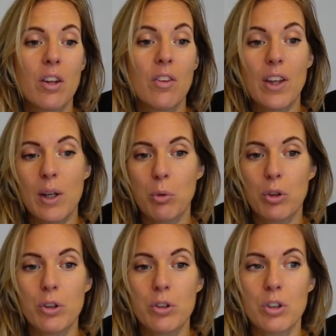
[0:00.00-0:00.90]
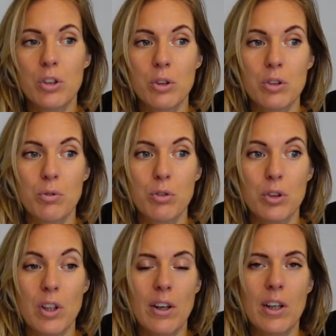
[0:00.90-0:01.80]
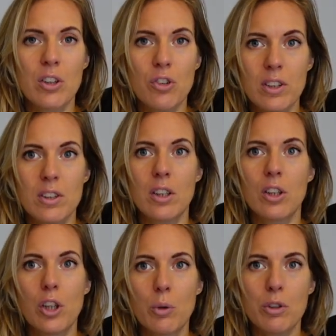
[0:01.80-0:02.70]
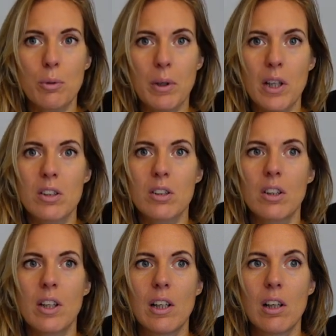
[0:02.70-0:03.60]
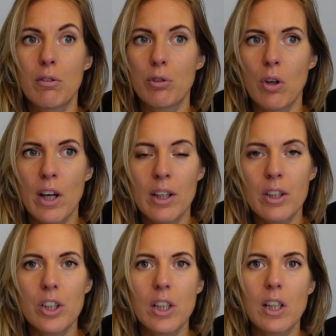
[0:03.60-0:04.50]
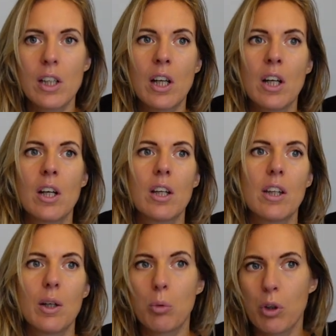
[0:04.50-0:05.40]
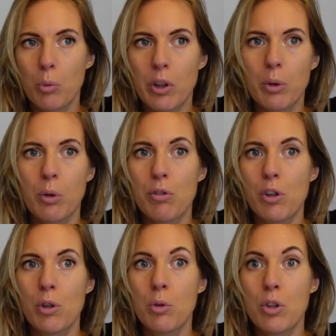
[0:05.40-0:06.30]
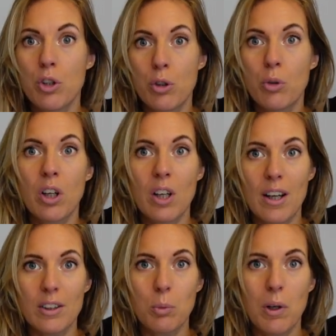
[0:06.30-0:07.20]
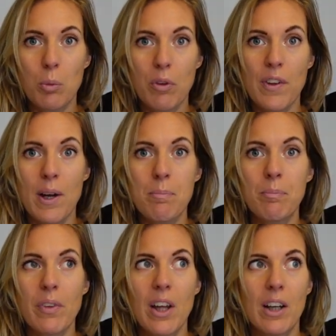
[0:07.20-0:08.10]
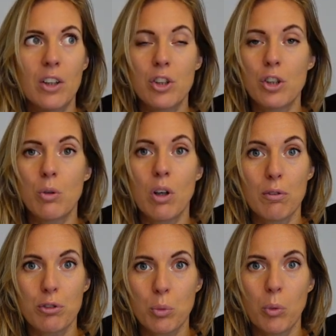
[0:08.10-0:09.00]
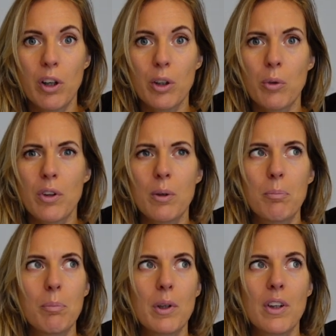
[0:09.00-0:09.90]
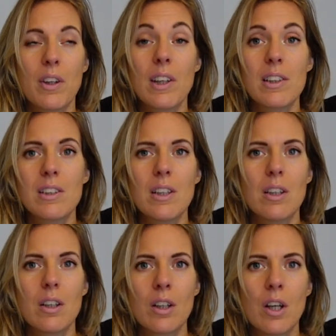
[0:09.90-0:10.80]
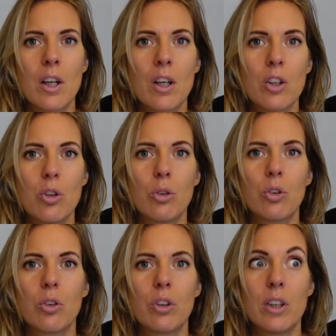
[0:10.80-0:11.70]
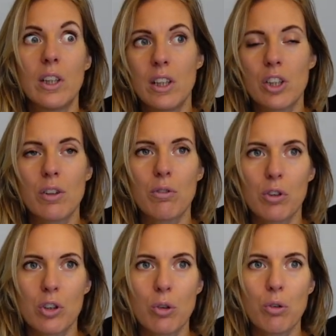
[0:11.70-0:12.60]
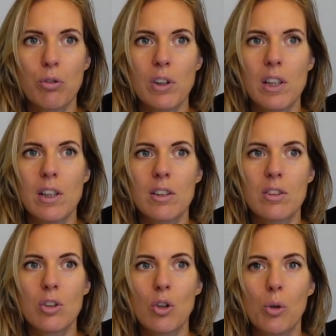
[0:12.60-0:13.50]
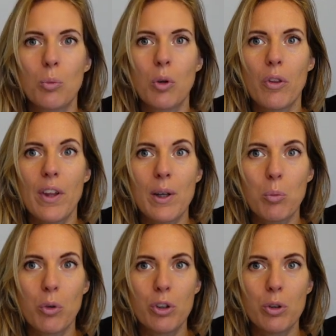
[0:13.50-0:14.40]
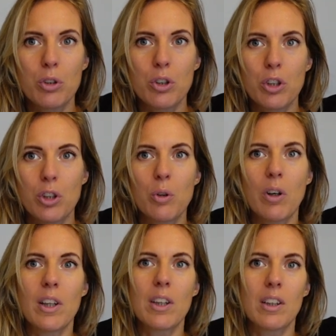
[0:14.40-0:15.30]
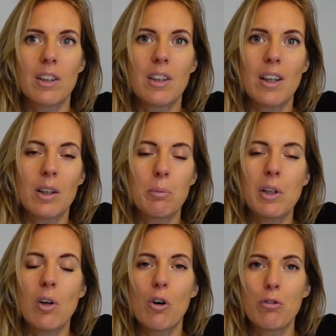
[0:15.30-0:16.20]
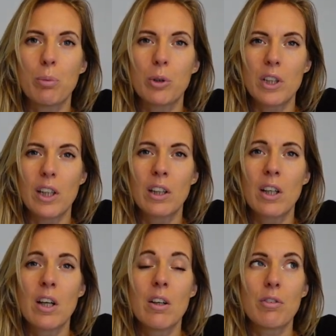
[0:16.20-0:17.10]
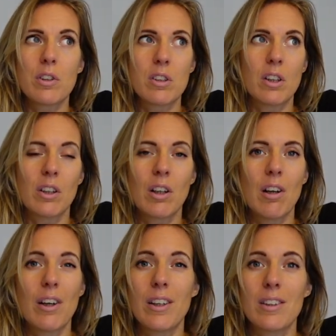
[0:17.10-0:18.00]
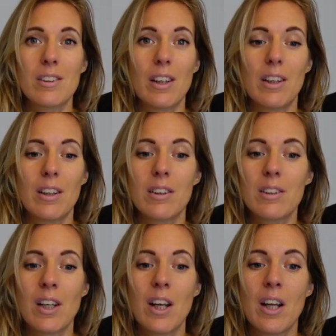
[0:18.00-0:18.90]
they want you to do some, they're interested in you as a person, they love your energy, they want to work with you, you connect well with them and you'd love to work with them, but then they see that your niche in photography is not what they want you to do. I think that that could be off-putting for certain clients, and